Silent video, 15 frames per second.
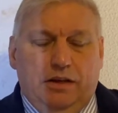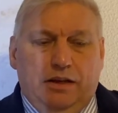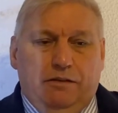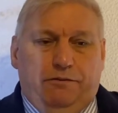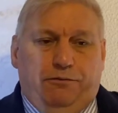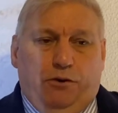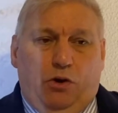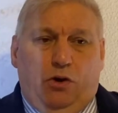
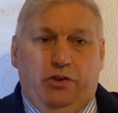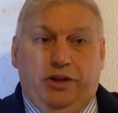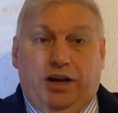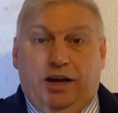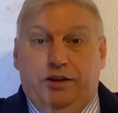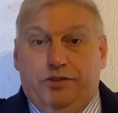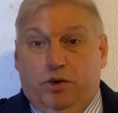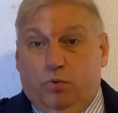for
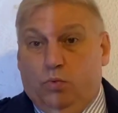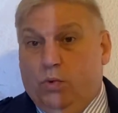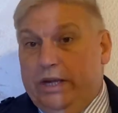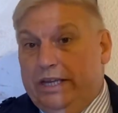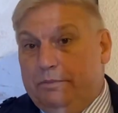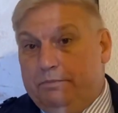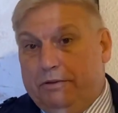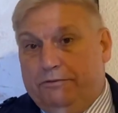the
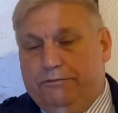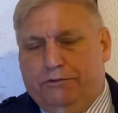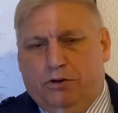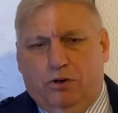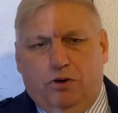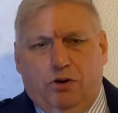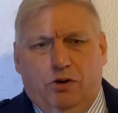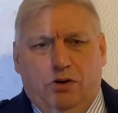week
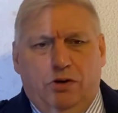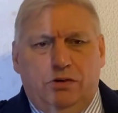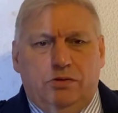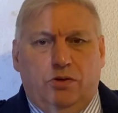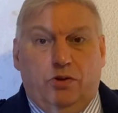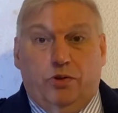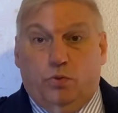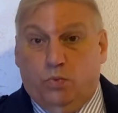before,
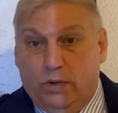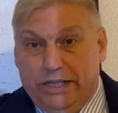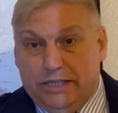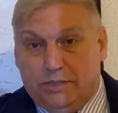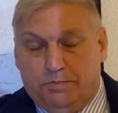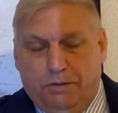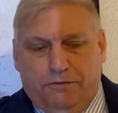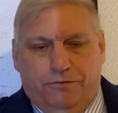or the weeks
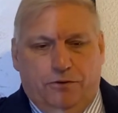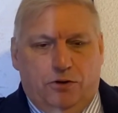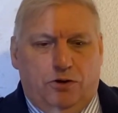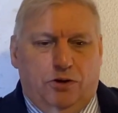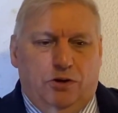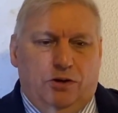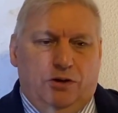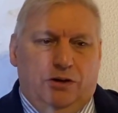
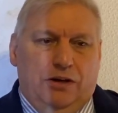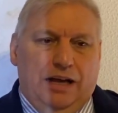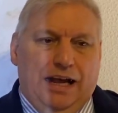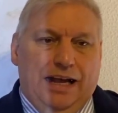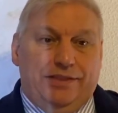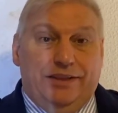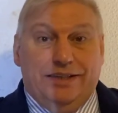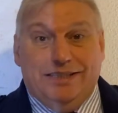before,
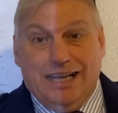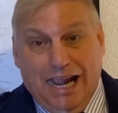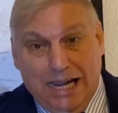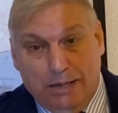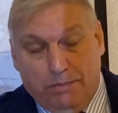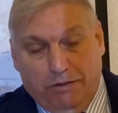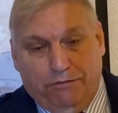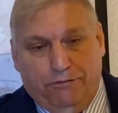and the day
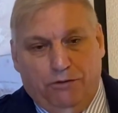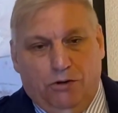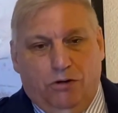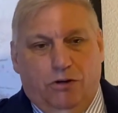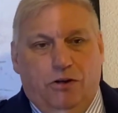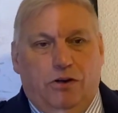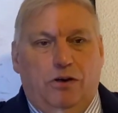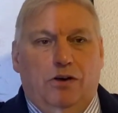
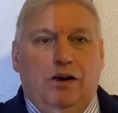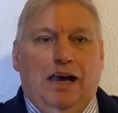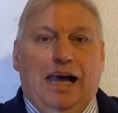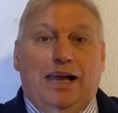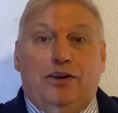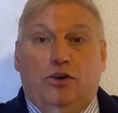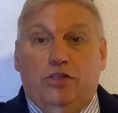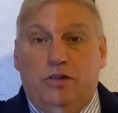before,
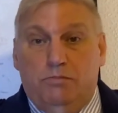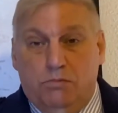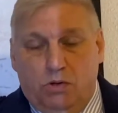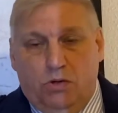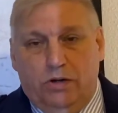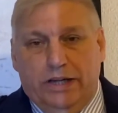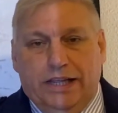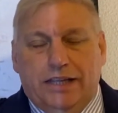and on the
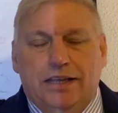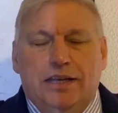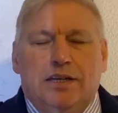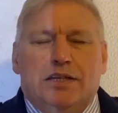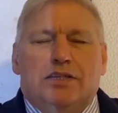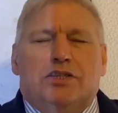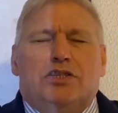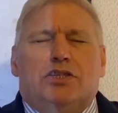morning.
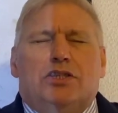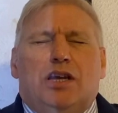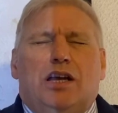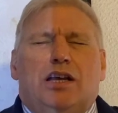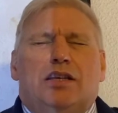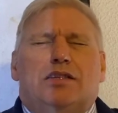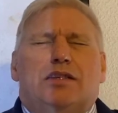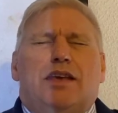
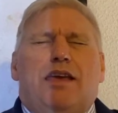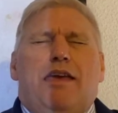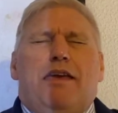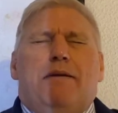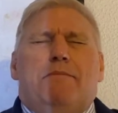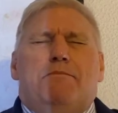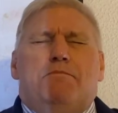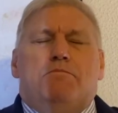Just
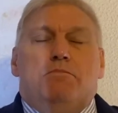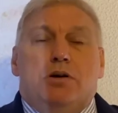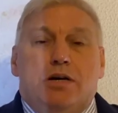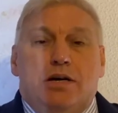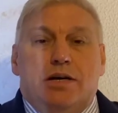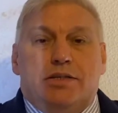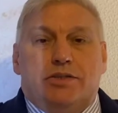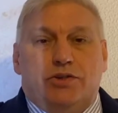
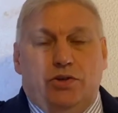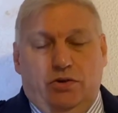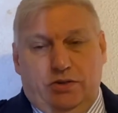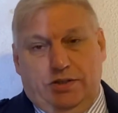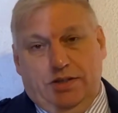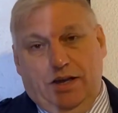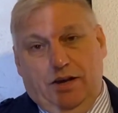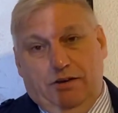immerse
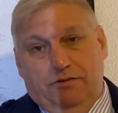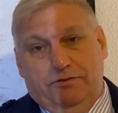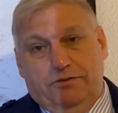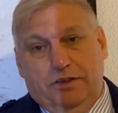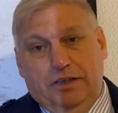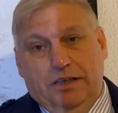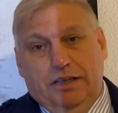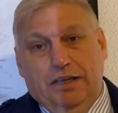yourself
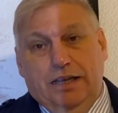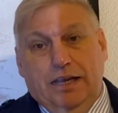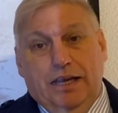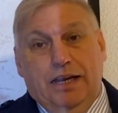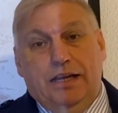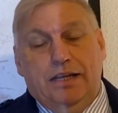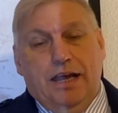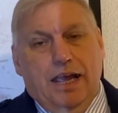
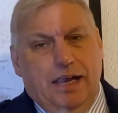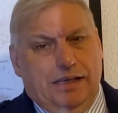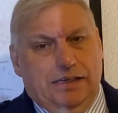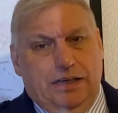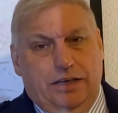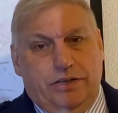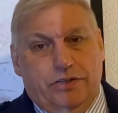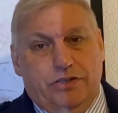in
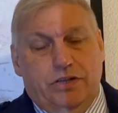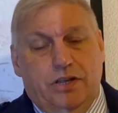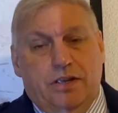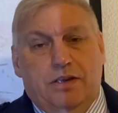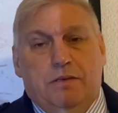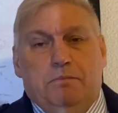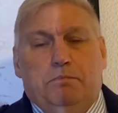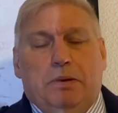English.
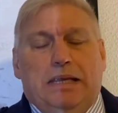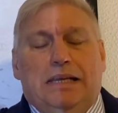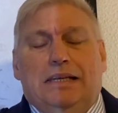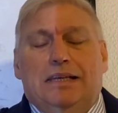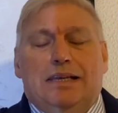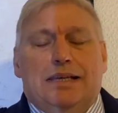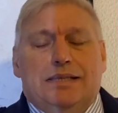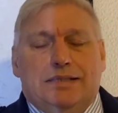Be
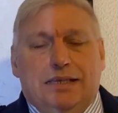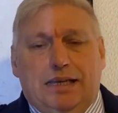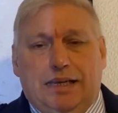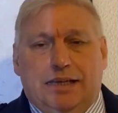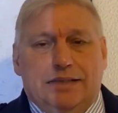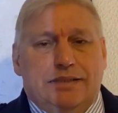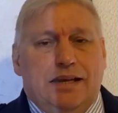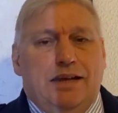
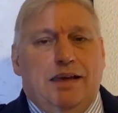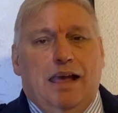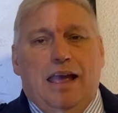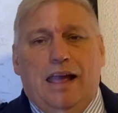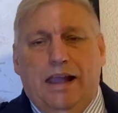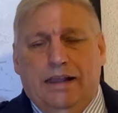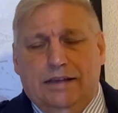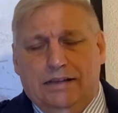listening to
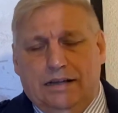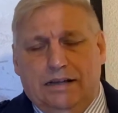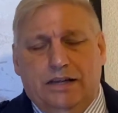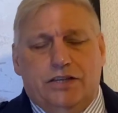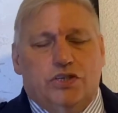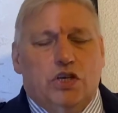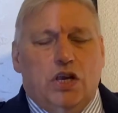English.